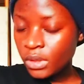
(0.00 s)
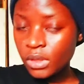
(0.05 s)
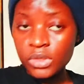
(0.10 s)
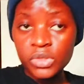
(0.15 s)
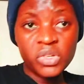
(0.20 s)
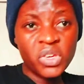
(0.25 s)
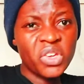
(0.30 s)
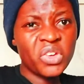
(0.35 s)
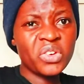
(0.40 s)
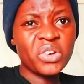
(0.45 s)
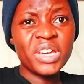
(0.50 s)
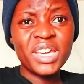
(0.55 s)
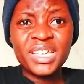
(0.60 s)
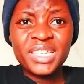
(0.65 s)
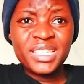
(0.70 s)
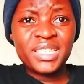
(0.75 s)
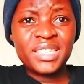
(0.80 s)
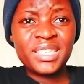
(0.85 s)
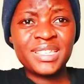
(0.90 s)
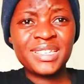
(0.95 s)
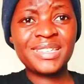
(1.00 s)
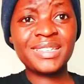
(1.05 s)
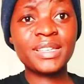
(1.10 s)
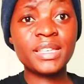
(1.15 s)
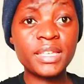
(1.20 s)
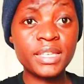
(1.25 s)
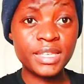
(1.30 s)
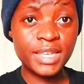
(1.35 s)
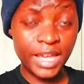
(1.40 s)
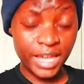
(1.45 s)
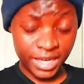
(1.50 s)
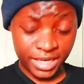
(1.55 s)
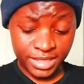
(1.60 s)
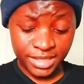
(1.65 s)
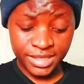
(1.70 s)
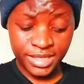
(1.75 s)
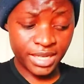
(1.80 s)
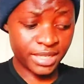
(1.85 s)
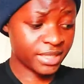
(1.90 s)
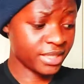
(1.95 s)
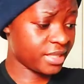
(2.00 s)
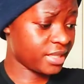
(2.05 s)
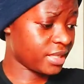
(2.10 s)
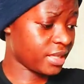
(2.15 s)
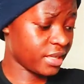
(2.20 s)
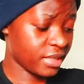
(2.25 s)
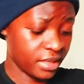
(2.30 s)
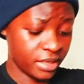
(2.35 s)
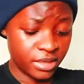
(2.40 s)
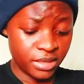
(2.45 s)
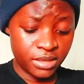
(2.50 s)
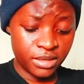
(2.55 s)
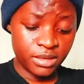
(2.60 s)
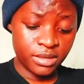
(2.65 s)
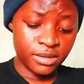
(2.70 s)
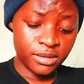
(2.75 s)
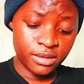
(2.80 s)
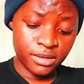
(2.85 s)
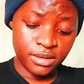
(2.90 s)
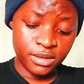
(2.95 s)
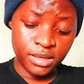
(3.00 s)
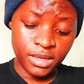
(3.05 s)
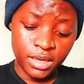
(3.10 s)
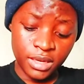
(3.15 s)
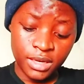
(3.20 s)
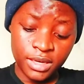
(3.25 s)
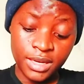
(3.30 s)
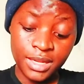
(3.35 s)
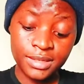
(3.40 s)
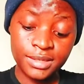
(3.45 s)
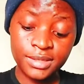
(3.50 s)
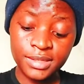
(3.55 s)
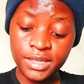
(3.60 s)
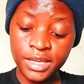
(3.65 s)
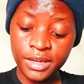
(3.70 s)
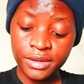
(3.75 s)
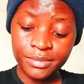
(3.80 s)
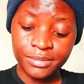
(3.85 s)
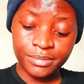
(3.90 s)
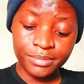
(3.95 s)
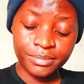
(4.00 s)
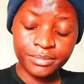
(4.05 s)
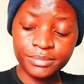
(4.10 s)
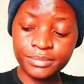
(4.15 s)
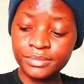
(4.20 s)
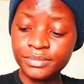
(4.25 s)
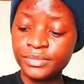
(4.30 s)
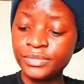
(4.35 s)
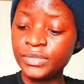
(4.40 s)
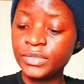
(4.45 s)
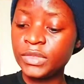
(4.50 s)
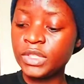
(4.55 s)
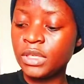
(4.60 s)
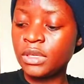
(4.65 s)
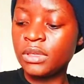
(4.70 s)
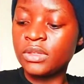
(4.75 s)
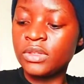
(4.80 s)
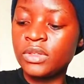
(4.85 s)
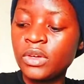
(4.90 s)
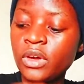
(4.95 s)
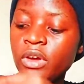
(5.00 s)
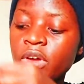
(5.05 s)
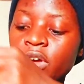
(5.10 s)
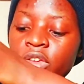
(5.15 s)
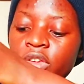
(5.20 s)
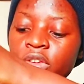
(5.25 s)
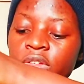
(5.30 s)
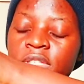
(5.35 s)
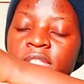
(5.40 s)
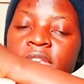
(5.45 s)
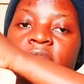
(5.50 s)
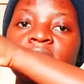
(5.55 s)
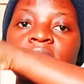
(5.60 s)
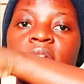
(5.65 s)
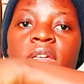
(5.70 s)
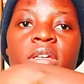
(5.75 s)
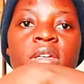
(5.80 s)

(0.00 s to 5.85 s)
So you get the exact the same. So you take